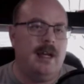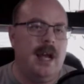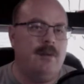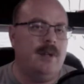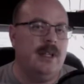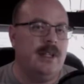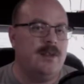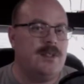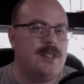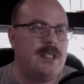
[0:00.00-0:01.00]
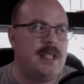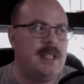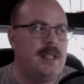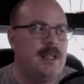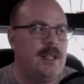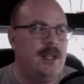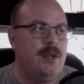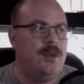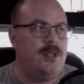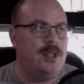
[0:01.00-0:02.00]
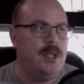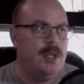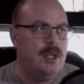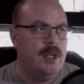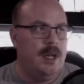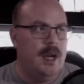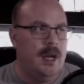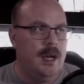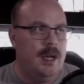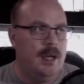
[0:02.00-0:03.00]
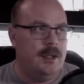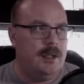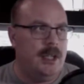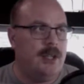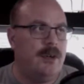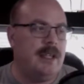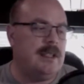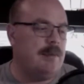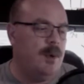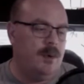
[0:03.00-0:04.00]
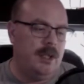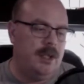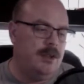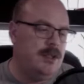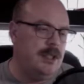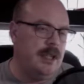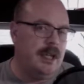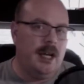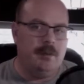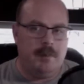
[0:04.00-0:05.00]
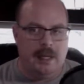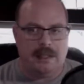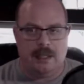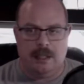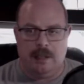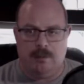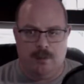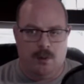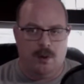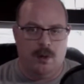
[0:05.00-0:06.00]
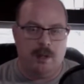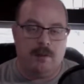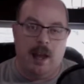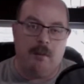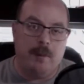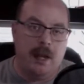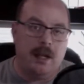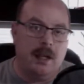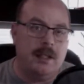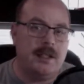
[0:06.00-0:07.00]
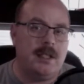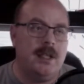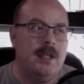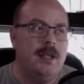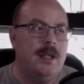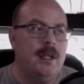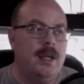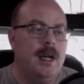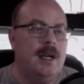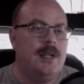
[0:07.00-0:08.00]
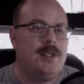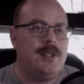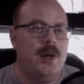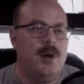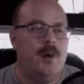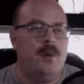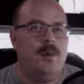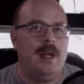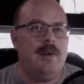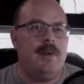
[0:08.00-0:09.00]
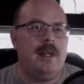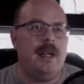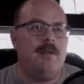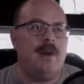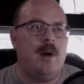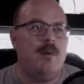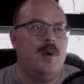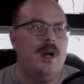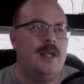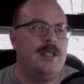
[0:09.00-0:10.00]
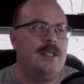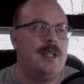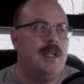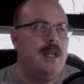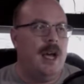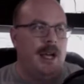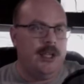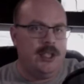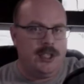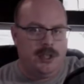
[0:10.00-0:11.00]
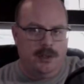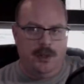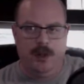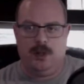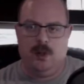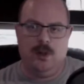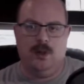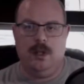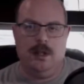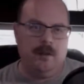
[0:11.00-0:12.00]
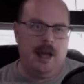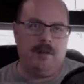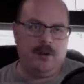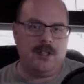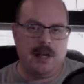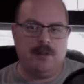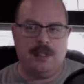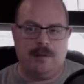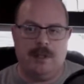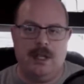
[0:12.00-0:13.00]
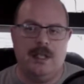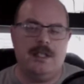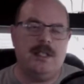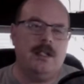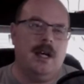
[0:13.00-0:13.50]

I really don't see the huge decrease. I'm only using the gun basically for the 5-ped hunts, so even if I could just do a total of, after several hunts.